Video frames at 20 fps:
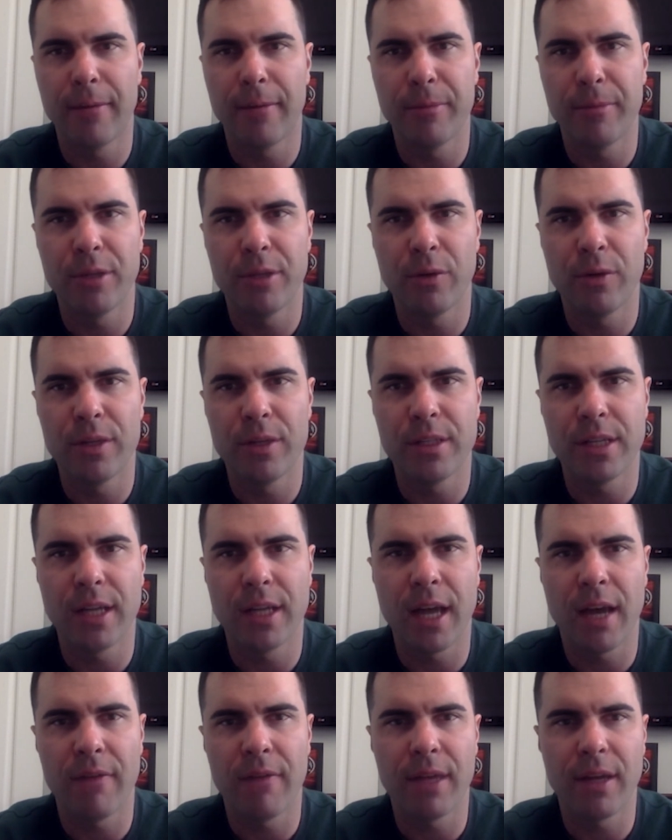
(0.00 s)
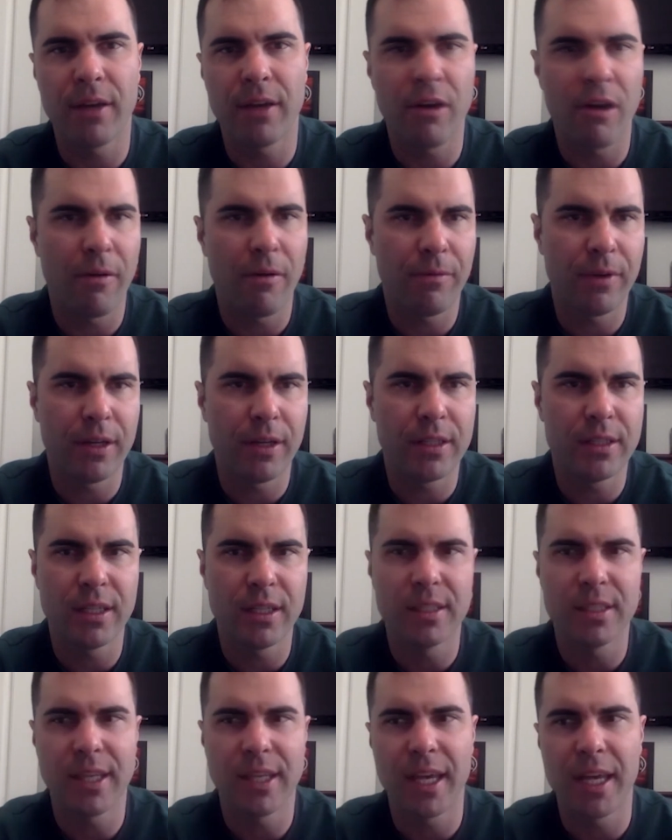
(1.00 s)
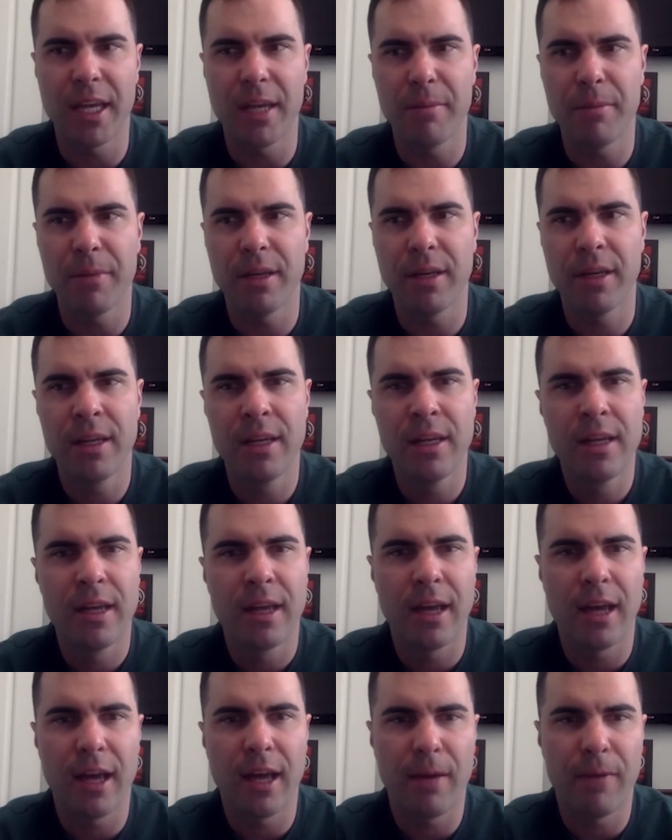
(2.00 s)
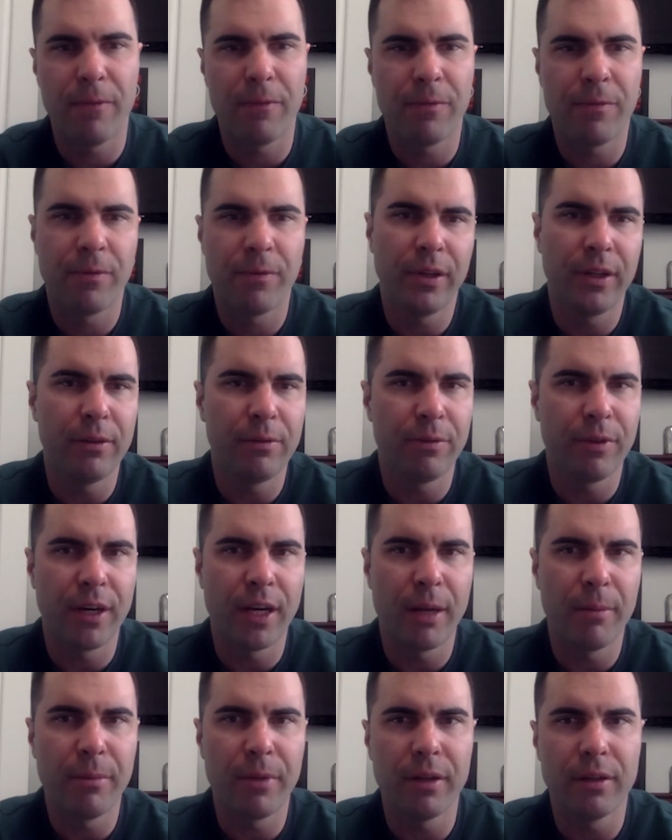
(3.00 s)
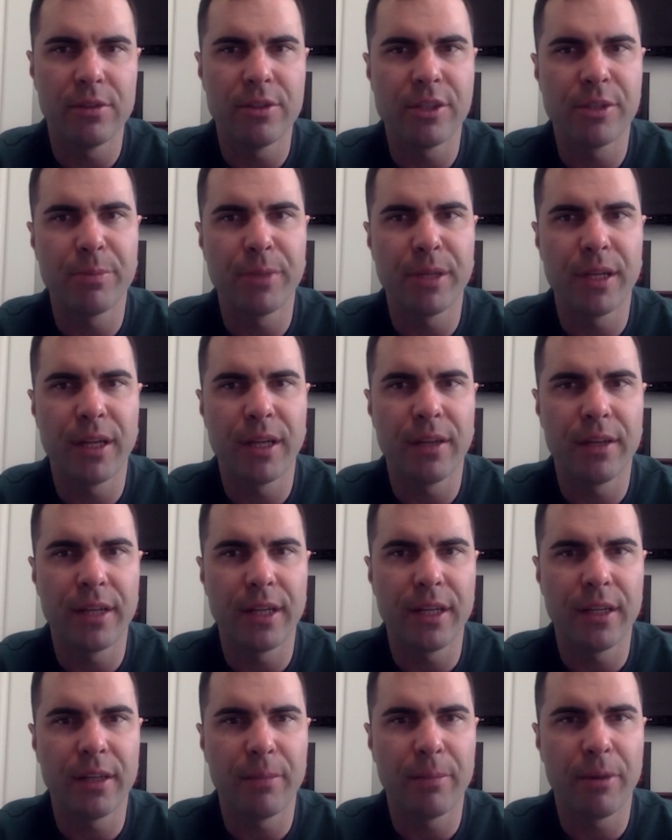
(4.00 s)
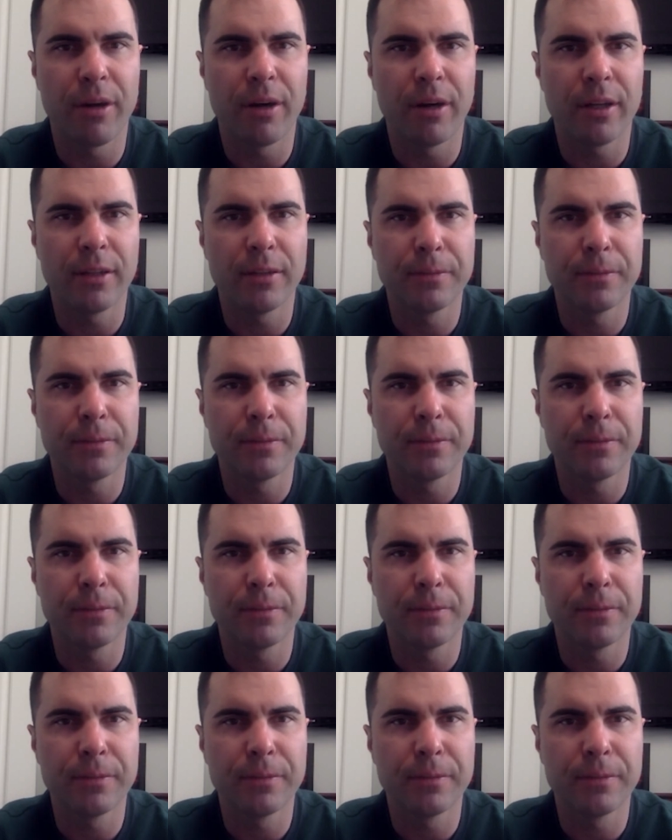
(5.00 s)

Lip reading: He's going to have that confidence in his game. And really for him, it'll just be another day at the park.